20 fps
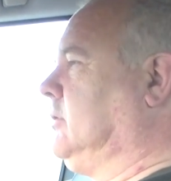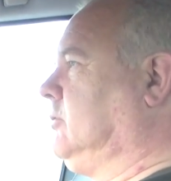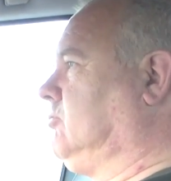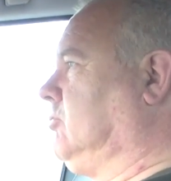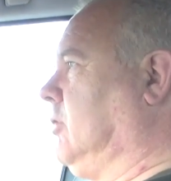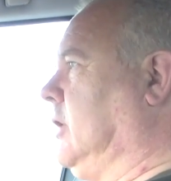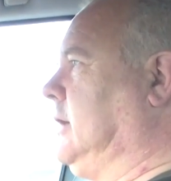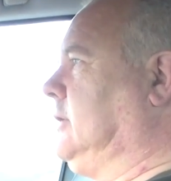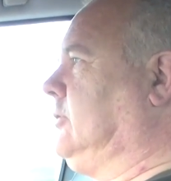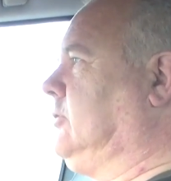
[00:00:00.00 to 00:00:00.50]

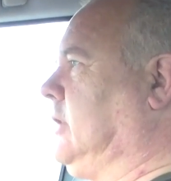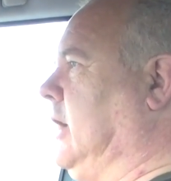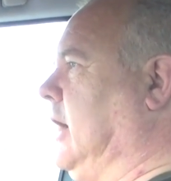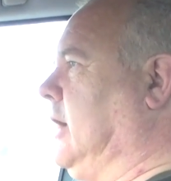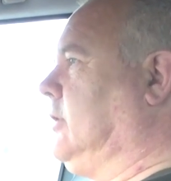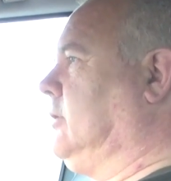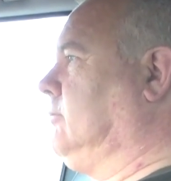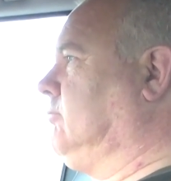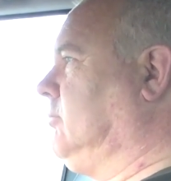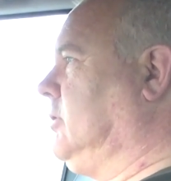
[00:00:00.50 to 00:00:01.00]
Trying to
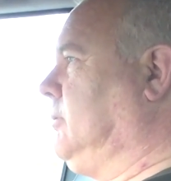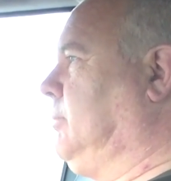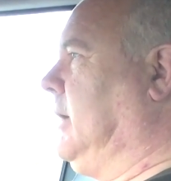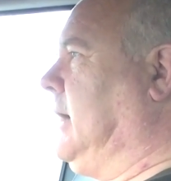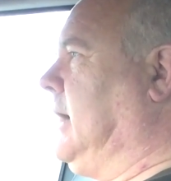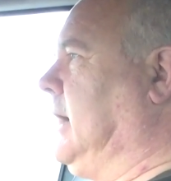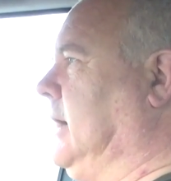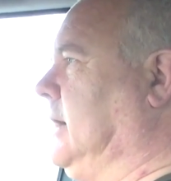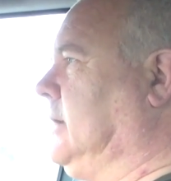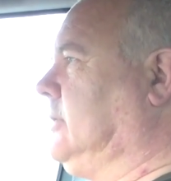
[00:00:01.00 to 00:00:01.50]
get them
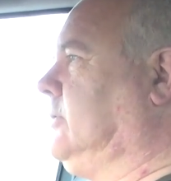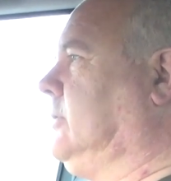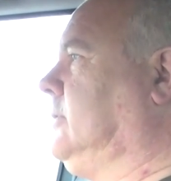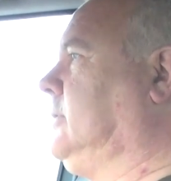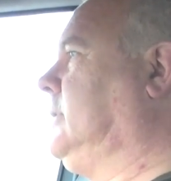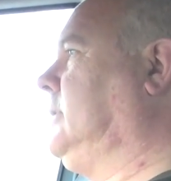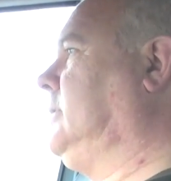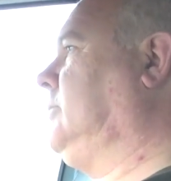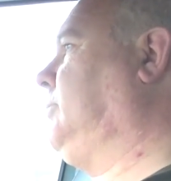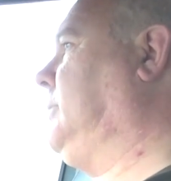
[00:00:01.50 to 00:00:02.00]
repaired
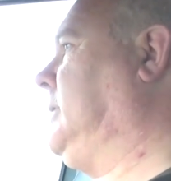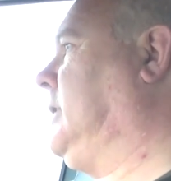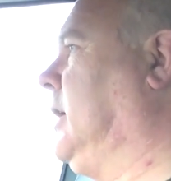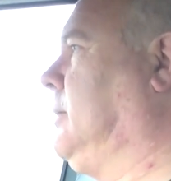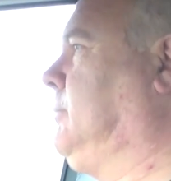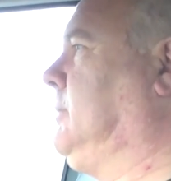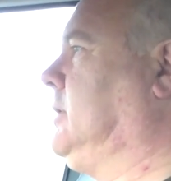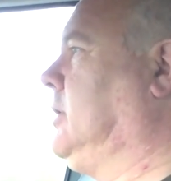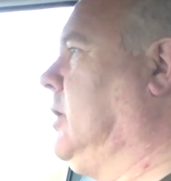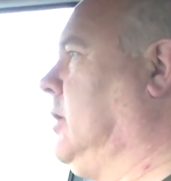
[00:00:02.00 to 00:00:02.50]
is
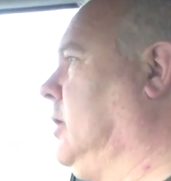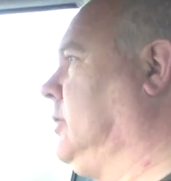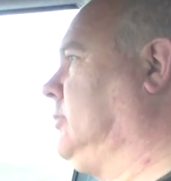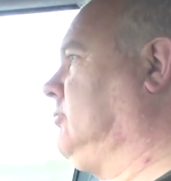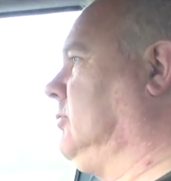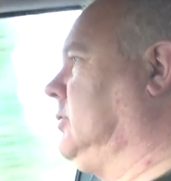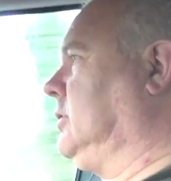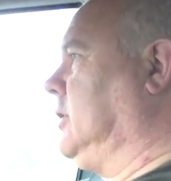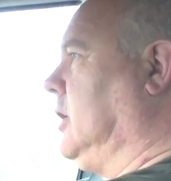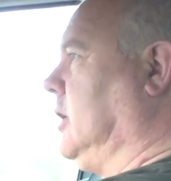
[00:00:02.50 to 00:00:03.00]
becoming
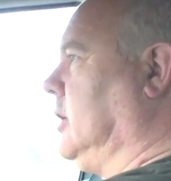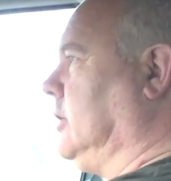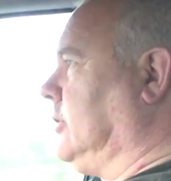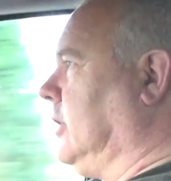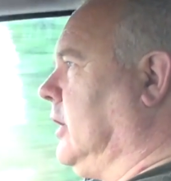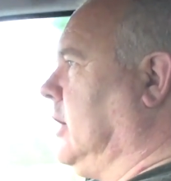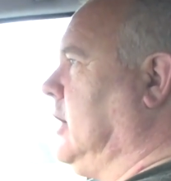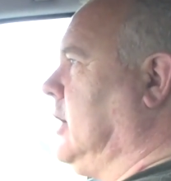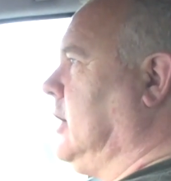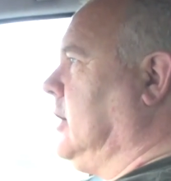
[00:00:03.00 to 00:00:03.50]
harder and
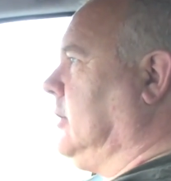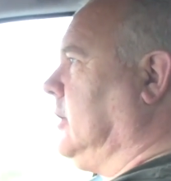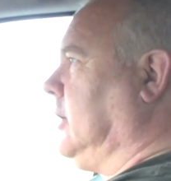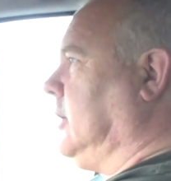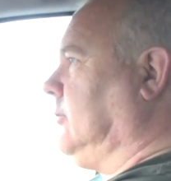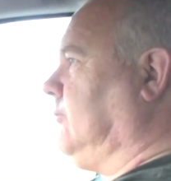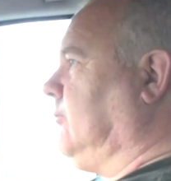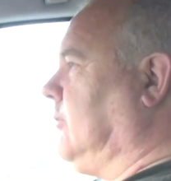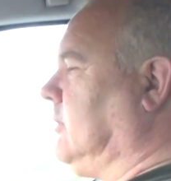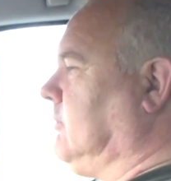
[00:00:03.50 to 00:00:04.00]
harder.
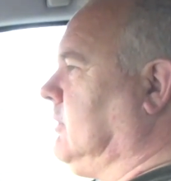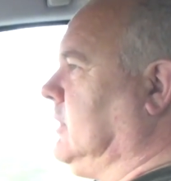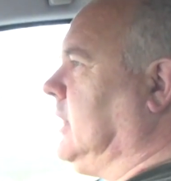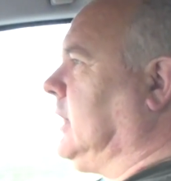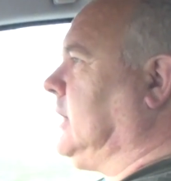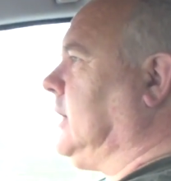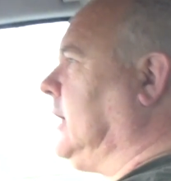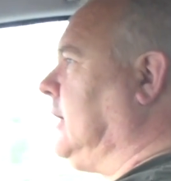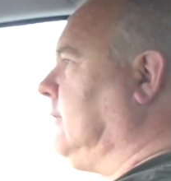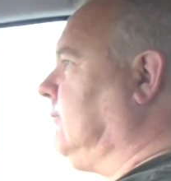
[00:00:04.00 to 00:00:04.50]
There's very
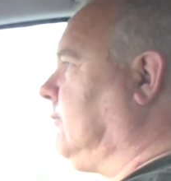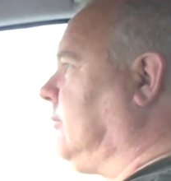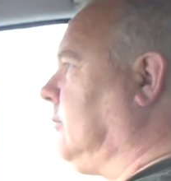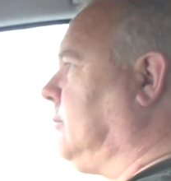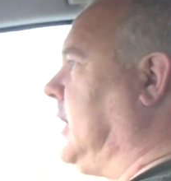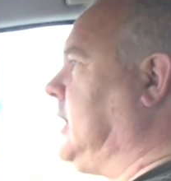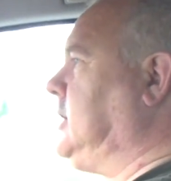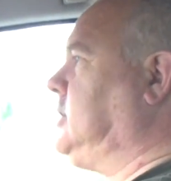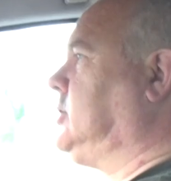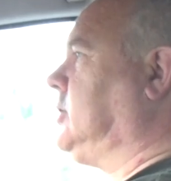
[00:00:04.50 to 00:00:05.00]
little
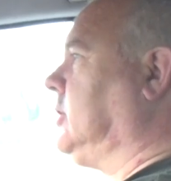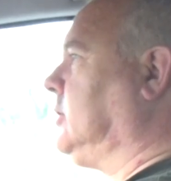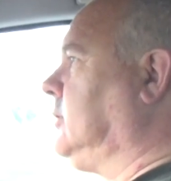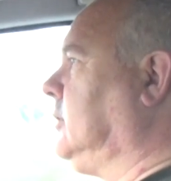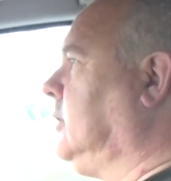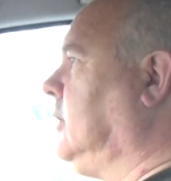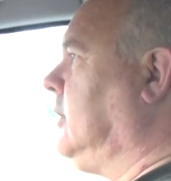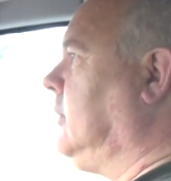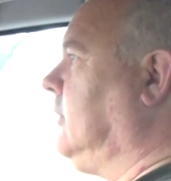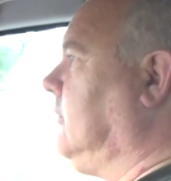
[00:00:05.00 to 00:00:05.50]
information
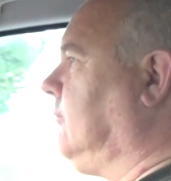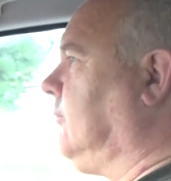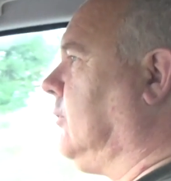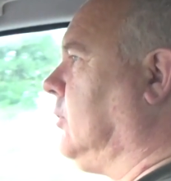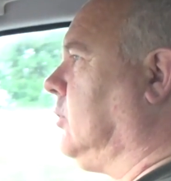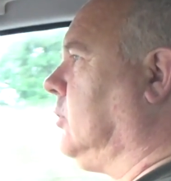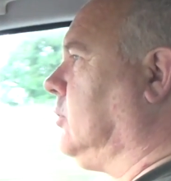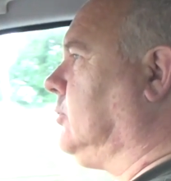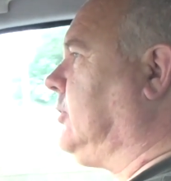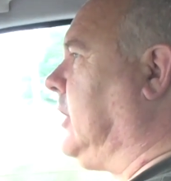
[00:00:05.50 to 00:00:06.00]

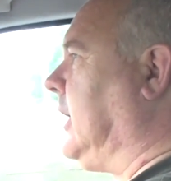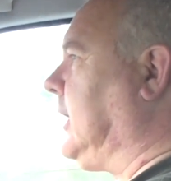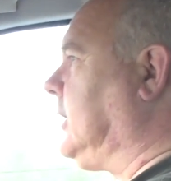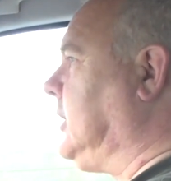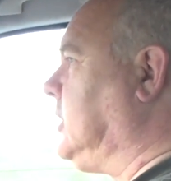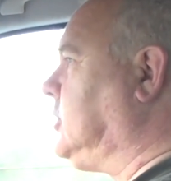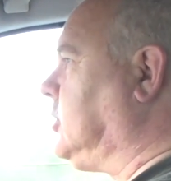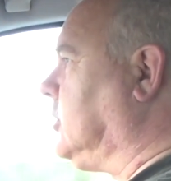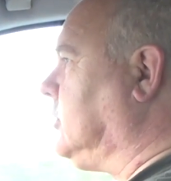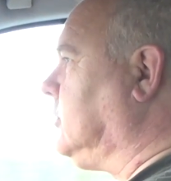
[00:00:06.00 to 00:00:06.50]
for
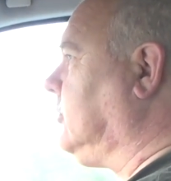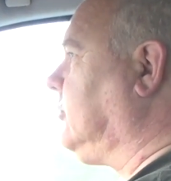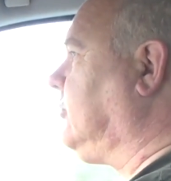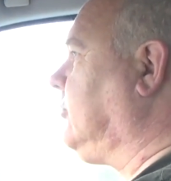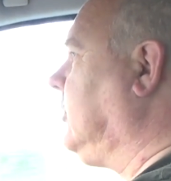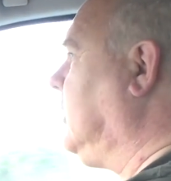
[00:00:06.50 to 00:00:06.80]
technicians